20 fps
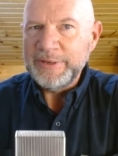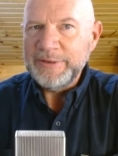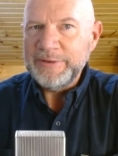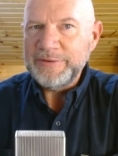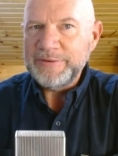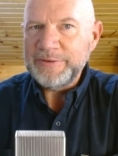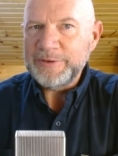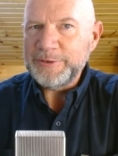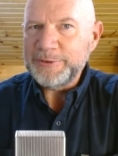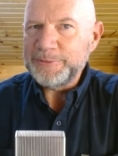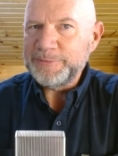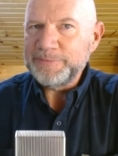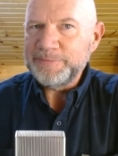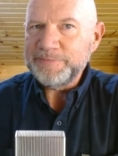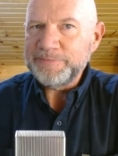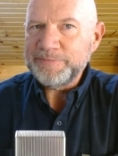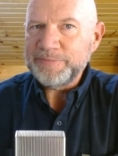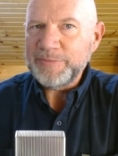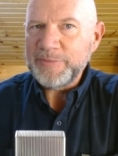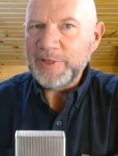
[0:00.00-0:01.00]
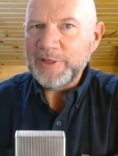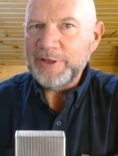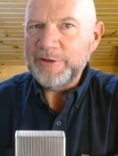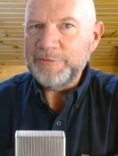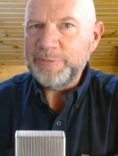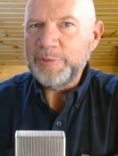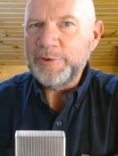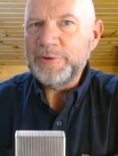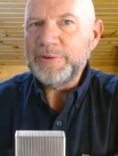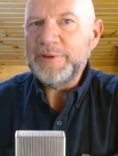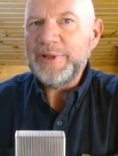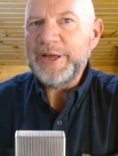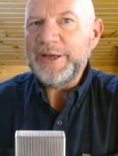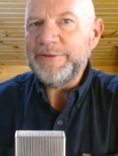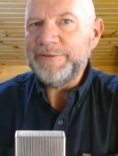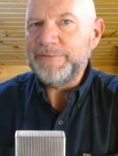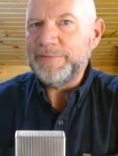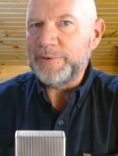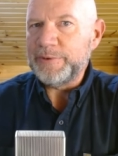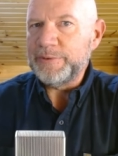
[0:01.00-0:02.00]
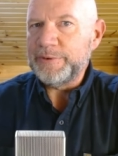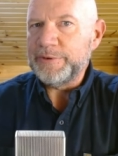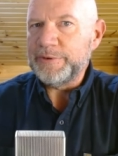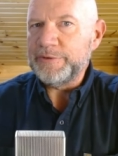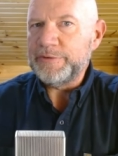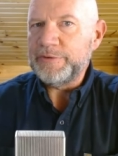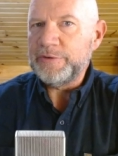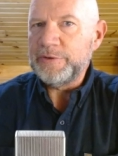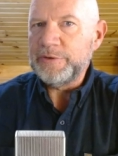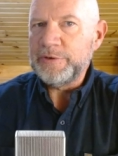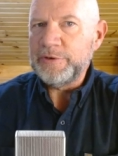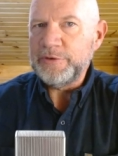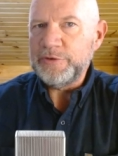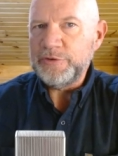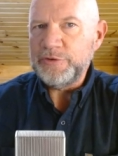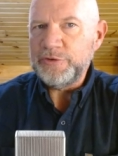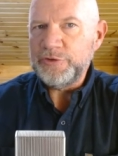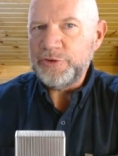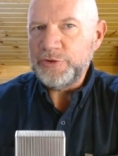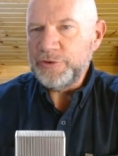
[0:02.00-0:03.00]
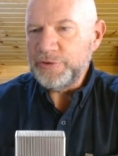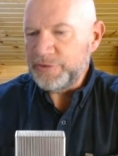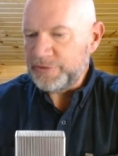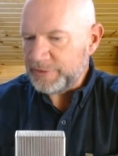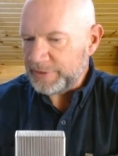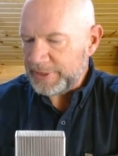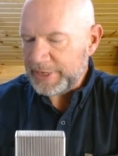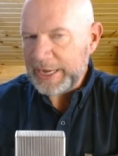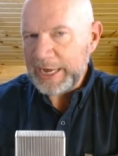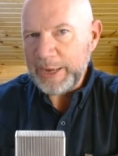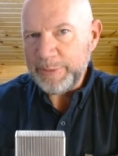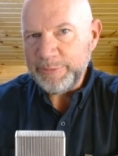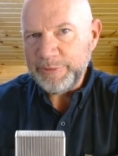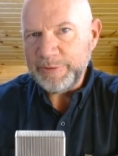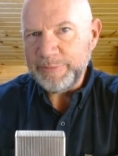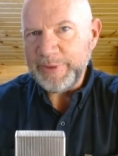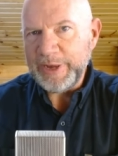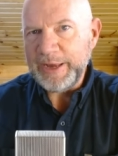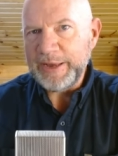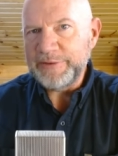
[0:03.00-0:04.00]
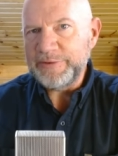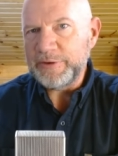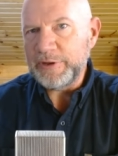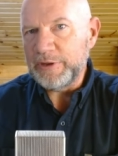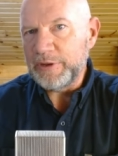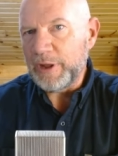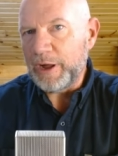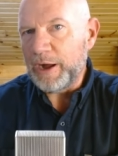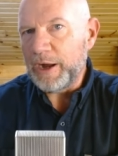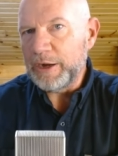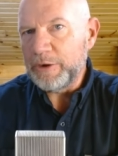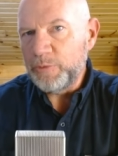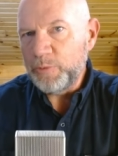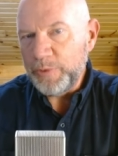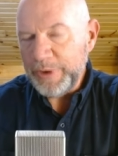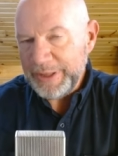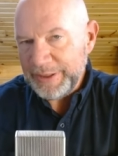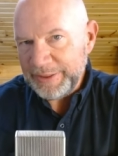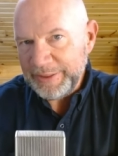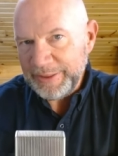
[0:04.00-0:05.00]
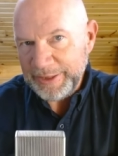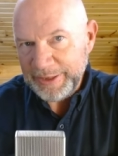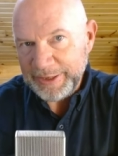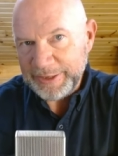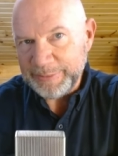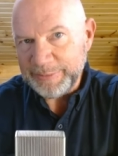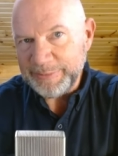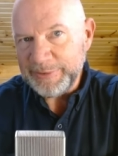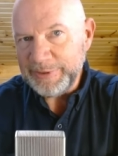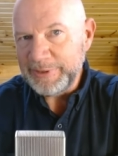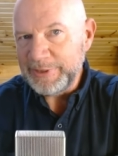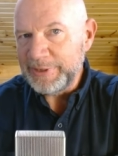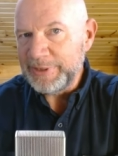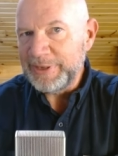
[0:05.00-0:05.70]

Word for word: So if pro-life voters choose to compromise along with him